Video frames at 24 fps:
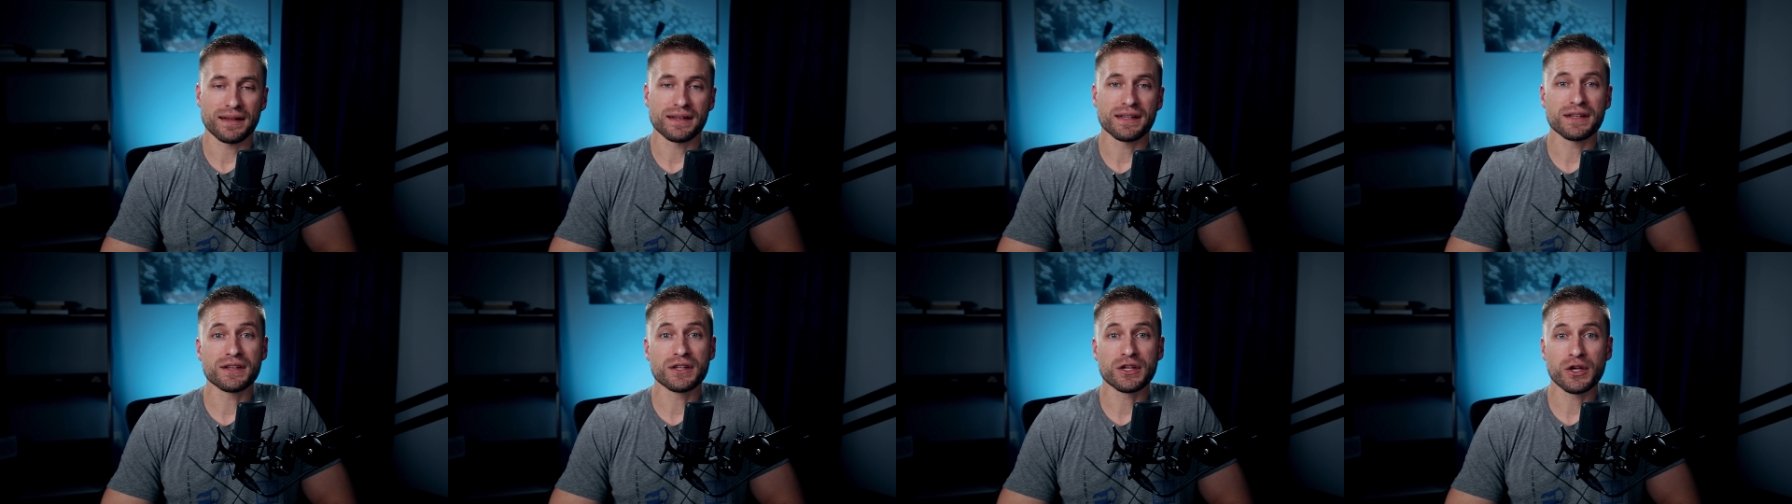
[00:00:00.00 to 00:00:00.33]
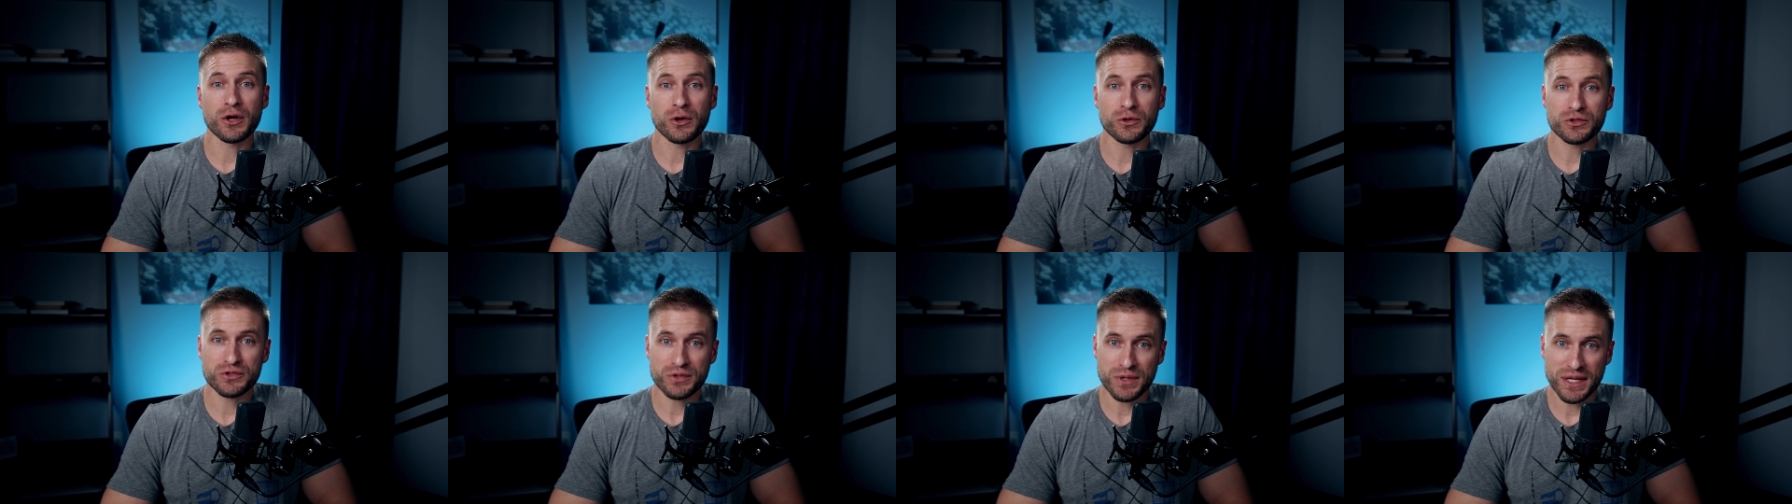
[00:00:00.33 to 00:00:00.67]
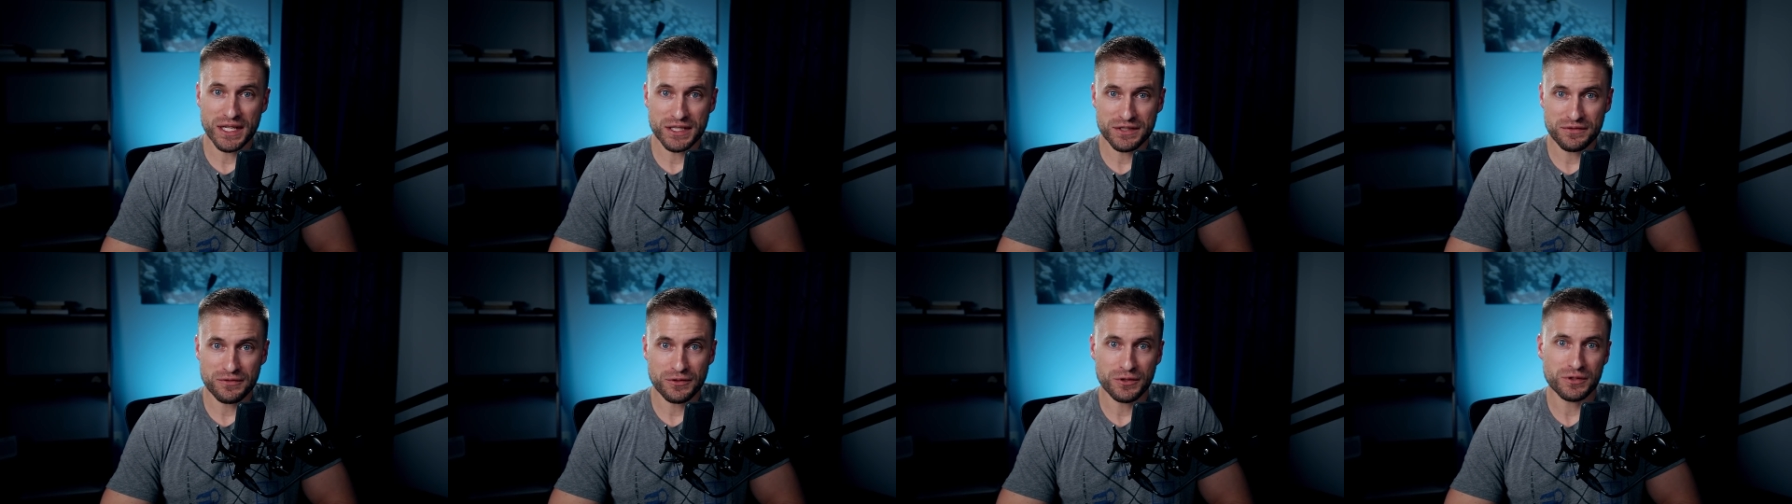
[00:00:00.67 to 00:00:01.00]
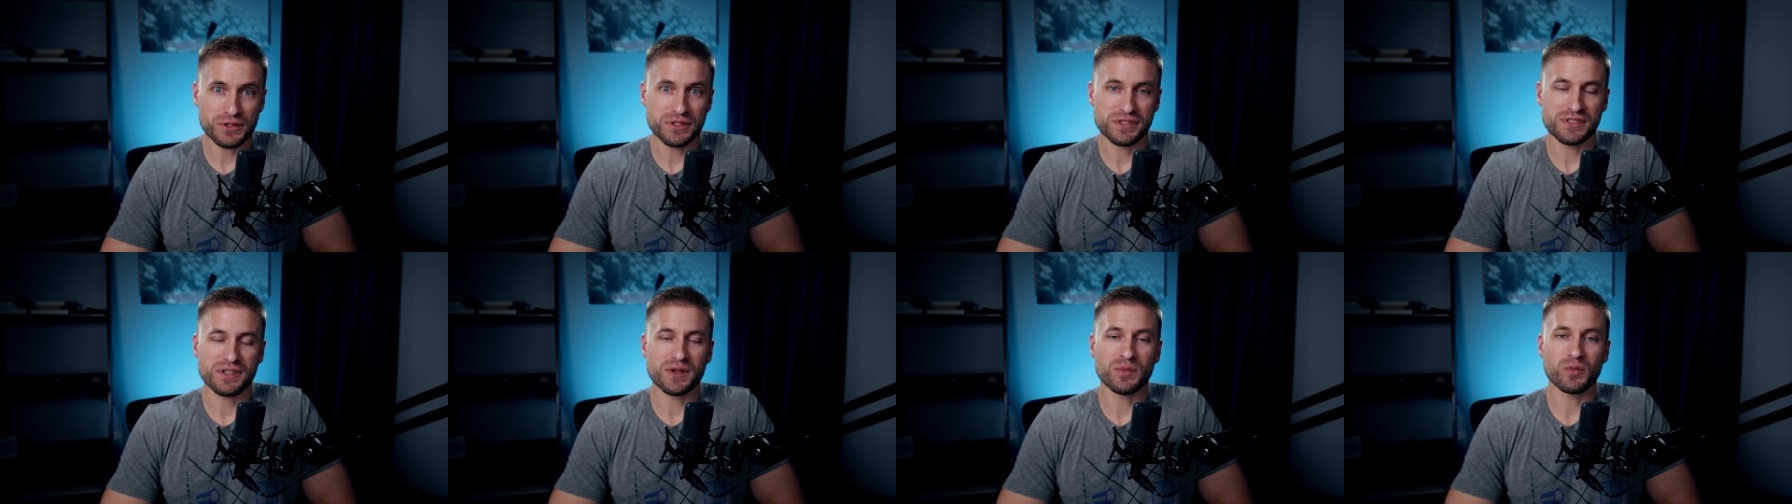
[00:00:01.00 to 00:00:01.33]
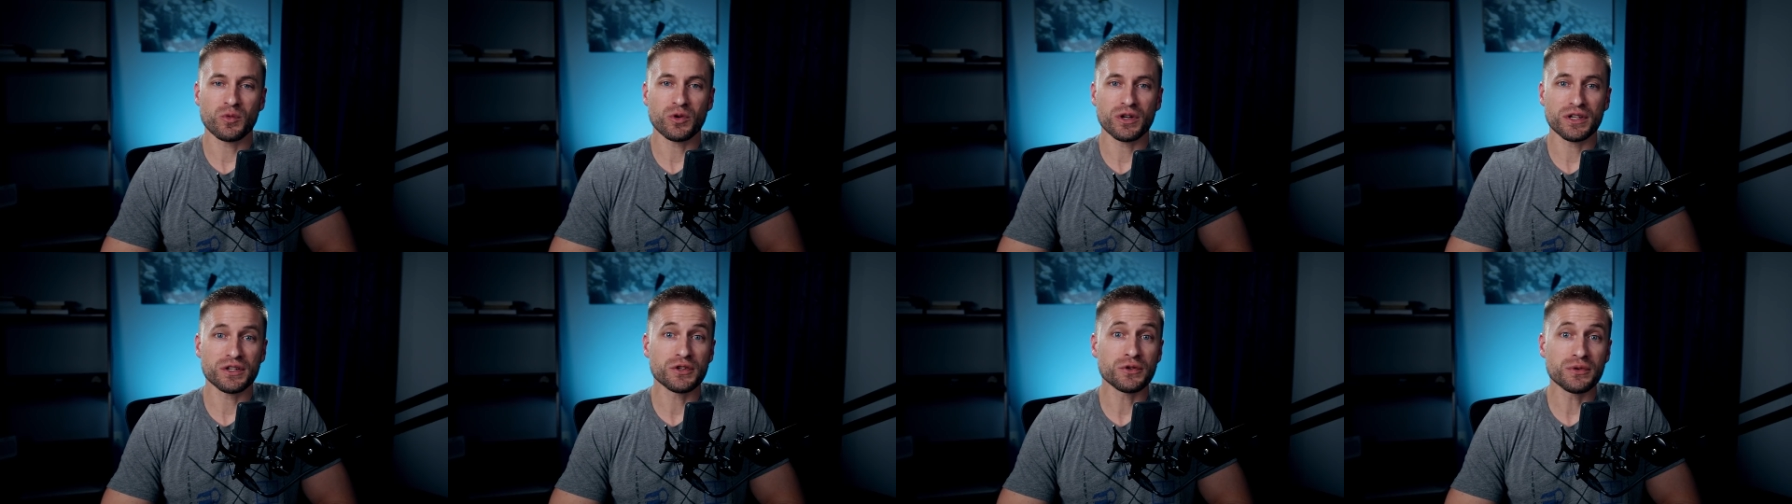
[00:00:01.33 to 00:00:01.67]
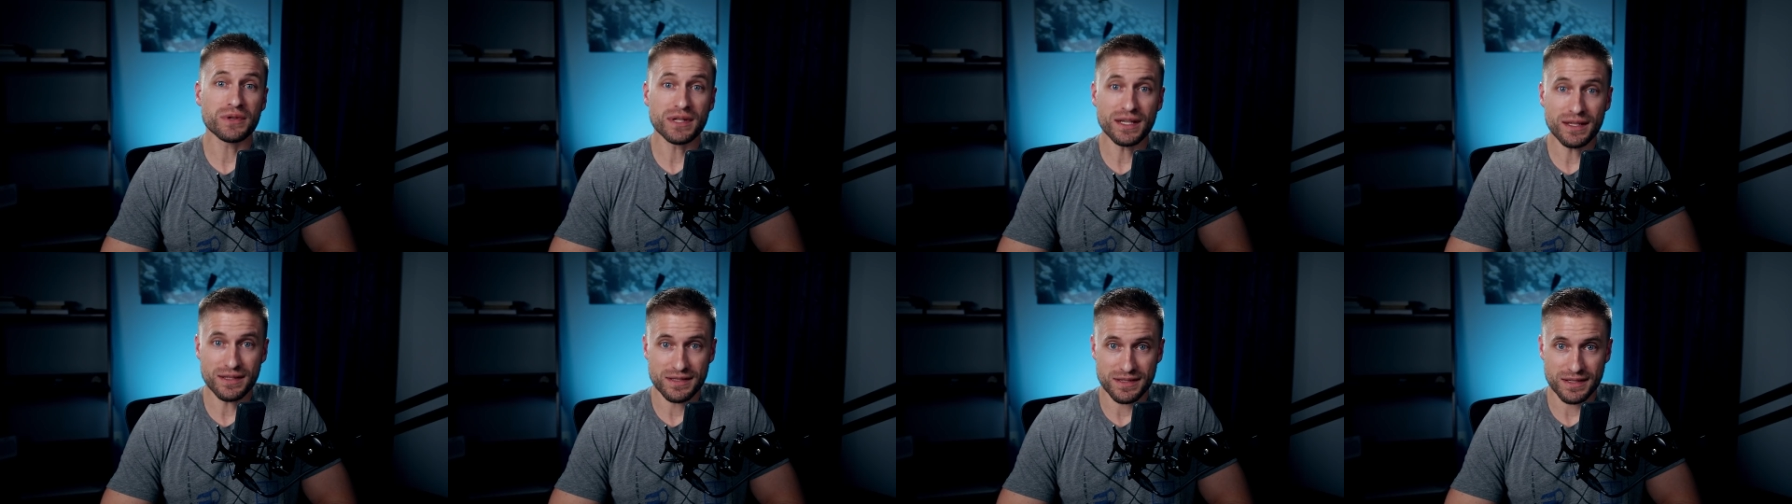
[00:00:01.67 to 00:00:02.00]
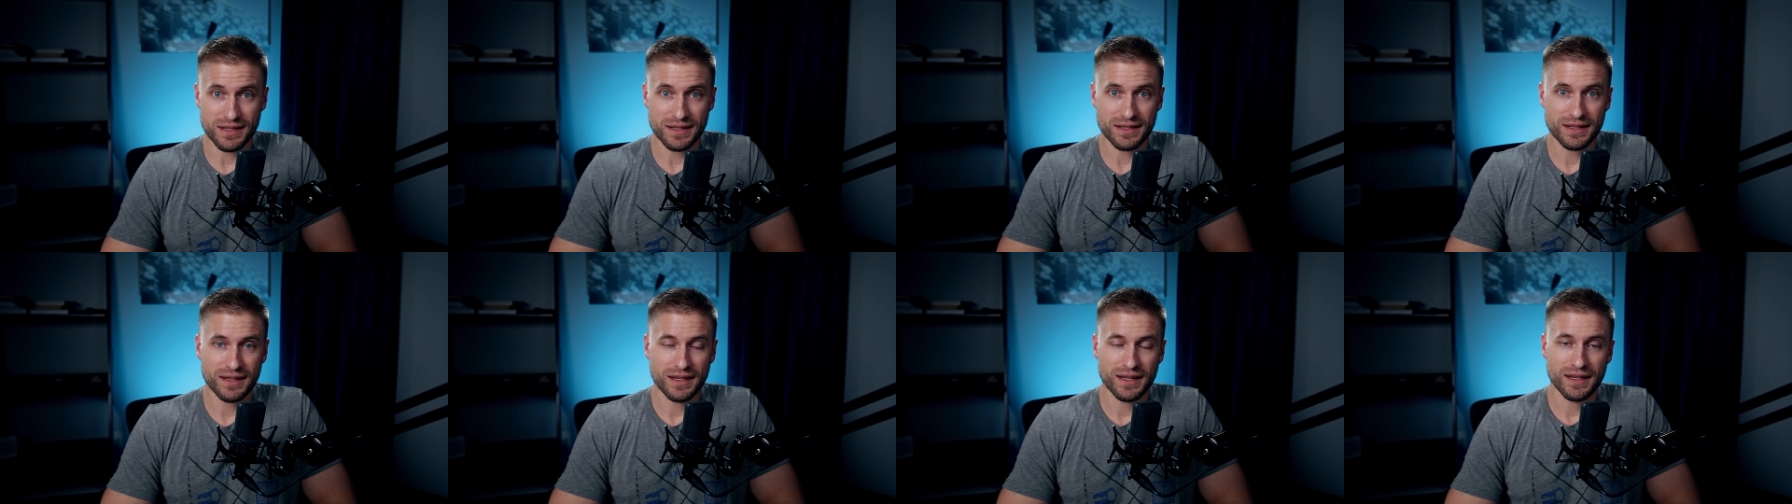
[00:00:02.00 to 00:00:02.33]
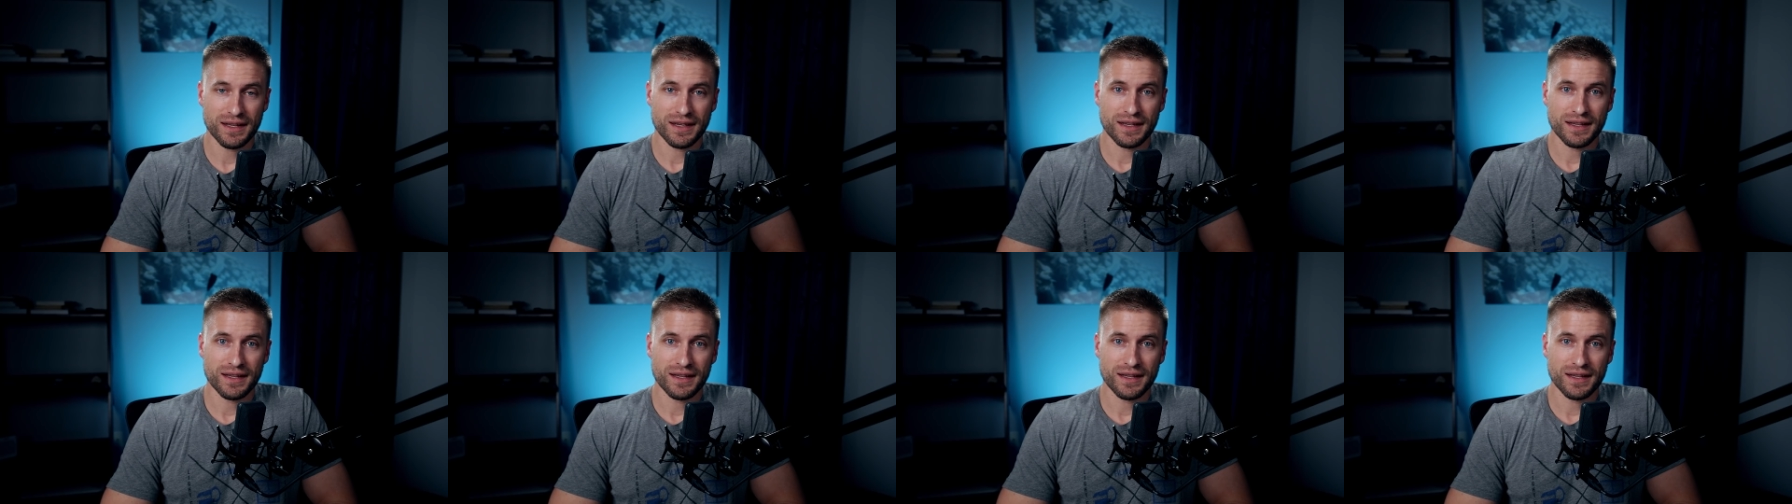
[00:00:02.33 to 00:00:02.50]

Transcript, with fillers: I need to go transfer to someone who needs it.